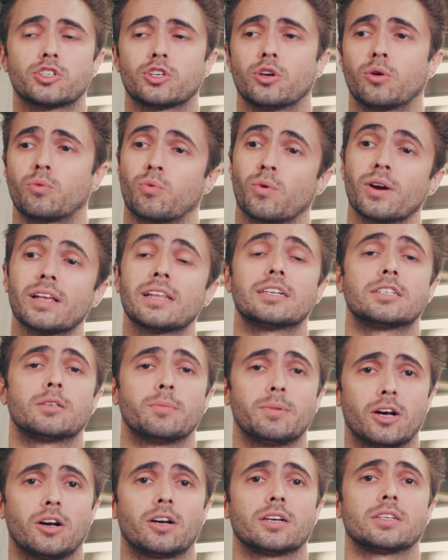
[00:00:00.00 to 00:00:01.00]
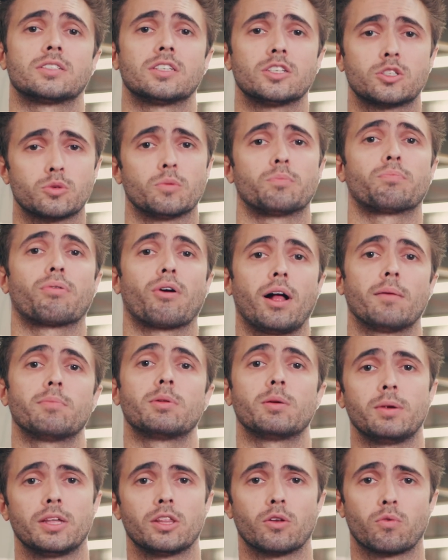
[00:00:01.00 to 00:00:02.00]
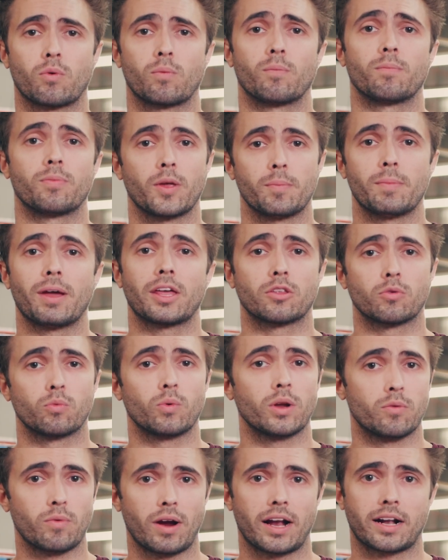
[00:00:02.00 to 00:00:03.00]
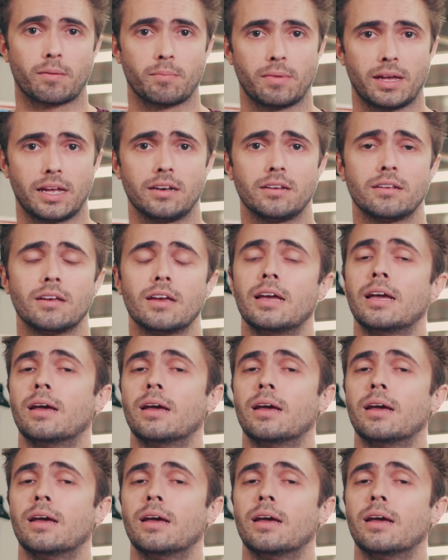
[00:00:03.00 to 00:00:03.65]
So really, to be honest, this would probably be the method we'd recommend.